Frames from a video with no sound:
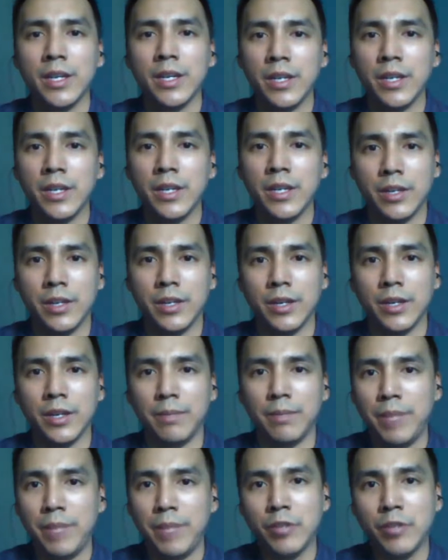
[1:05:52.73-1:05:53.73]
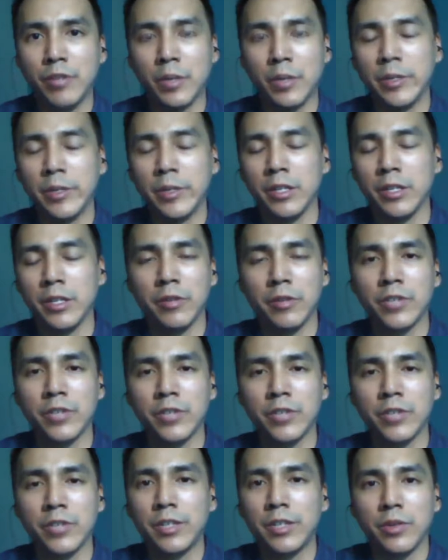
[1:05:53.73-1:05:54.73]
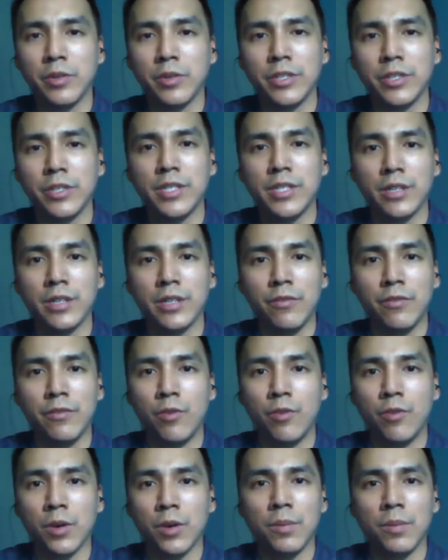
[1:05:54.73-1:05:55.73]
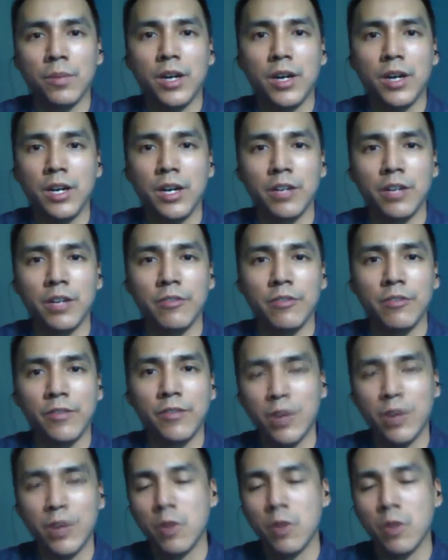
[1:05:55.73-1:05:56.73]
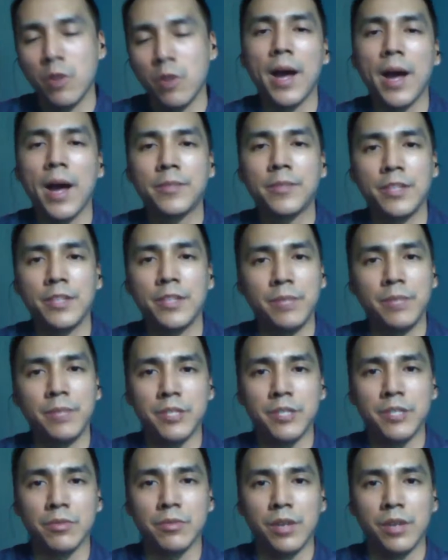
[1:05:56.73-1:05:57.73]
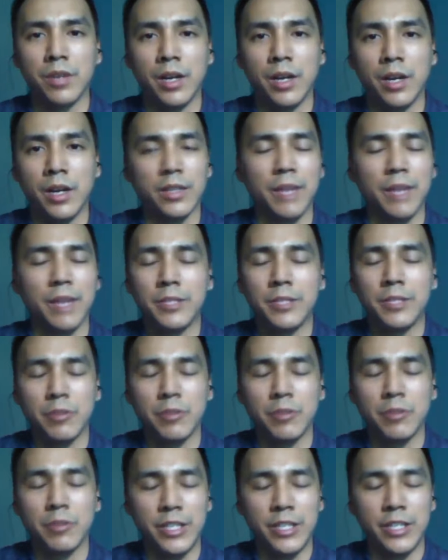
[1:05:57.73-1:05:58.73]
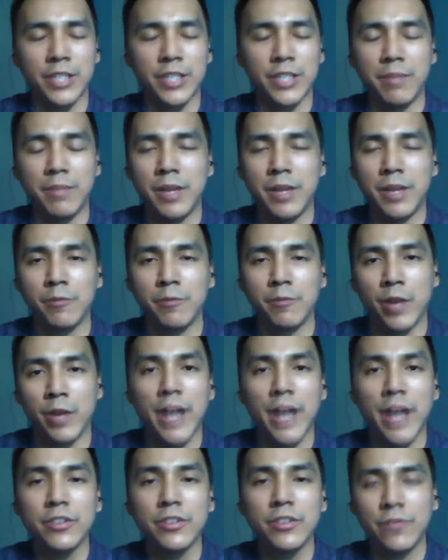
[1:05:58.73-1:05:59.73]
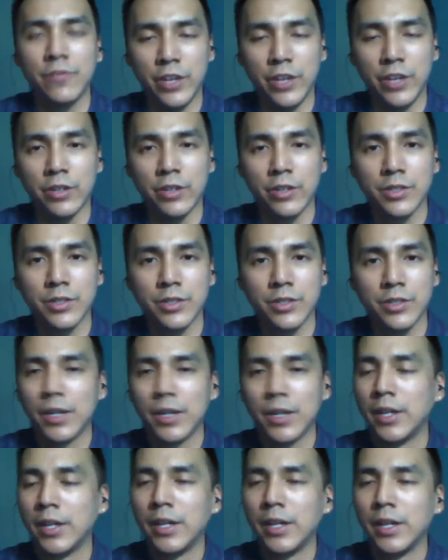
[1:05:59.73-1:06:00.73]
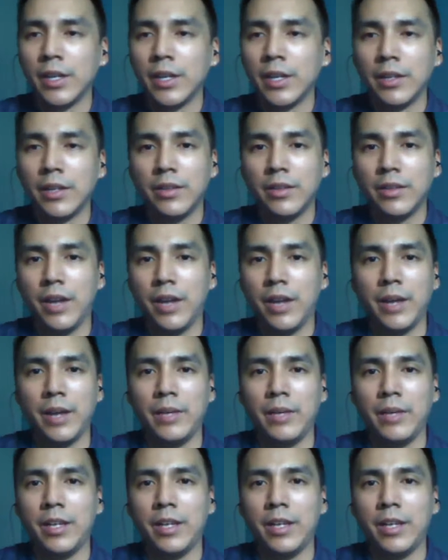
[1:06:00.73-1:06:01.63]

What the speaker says: the Big Trouble in Little China toys in the form of Funko Pops and not Mystery Minis. I meant reaction figures. I mean,